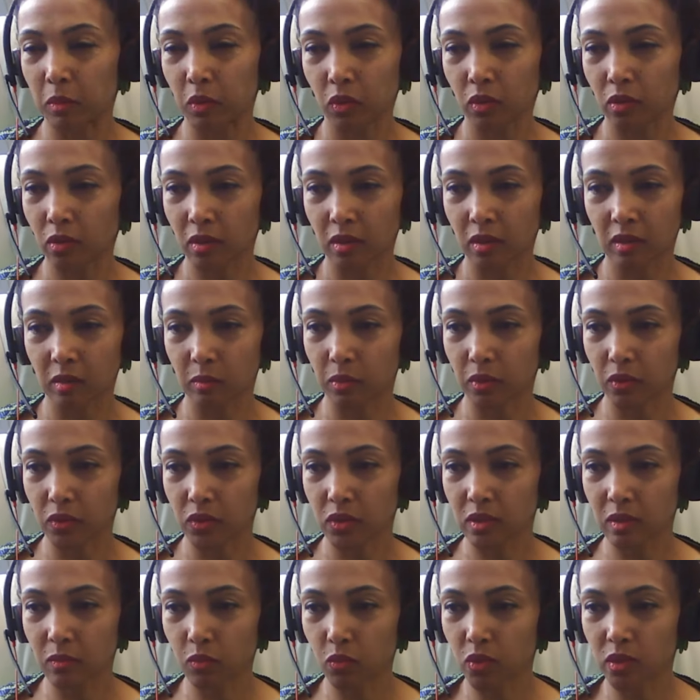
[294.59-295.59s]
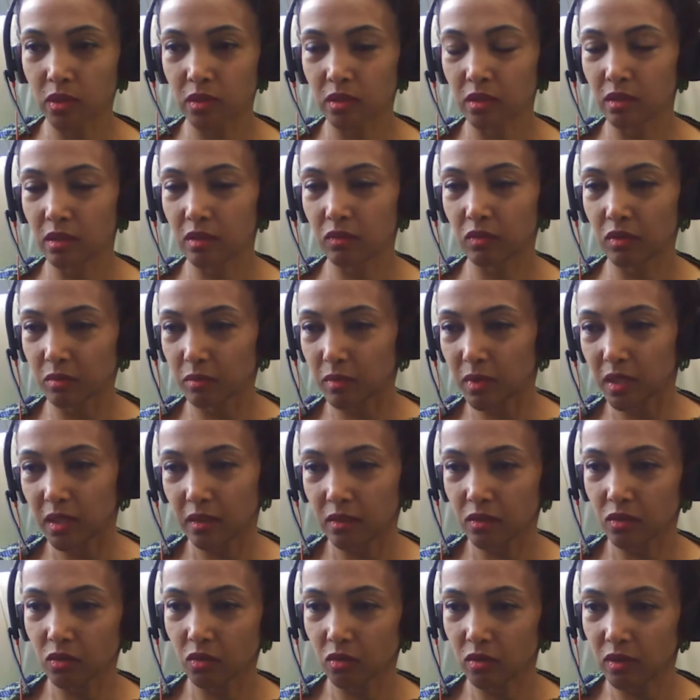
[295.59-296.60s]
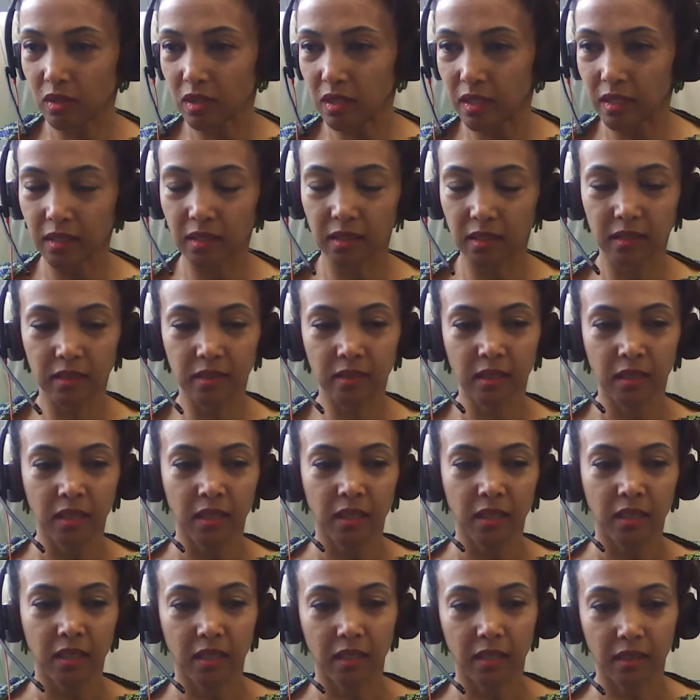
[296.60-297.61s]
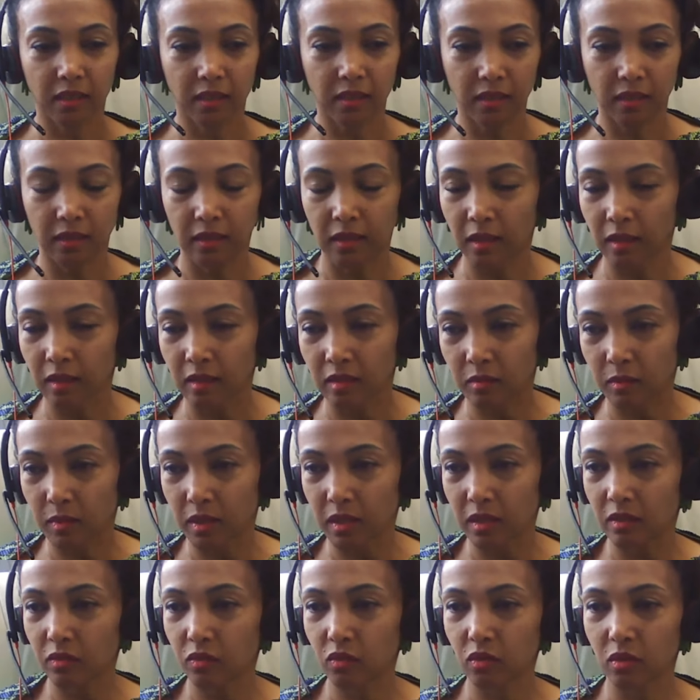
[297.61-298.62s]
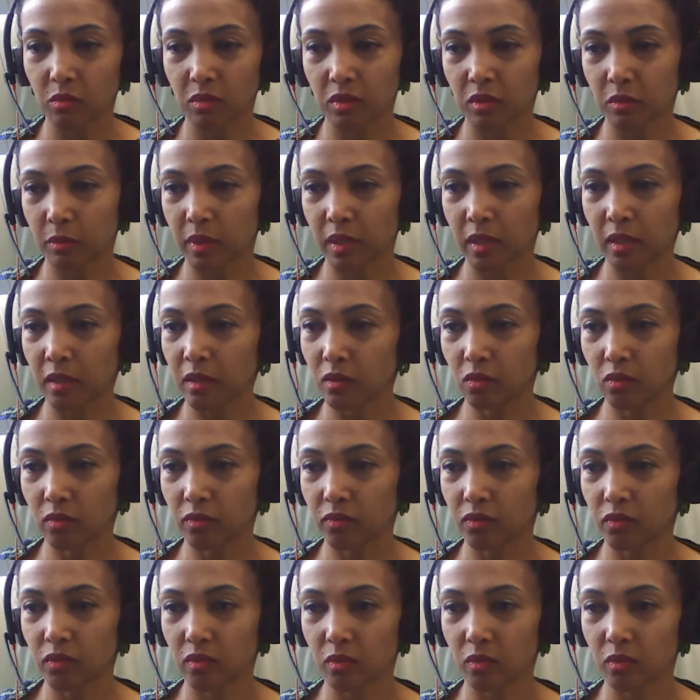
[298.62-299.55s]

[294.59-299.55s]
not talking about someone you never met online and they take your money from your bank. No.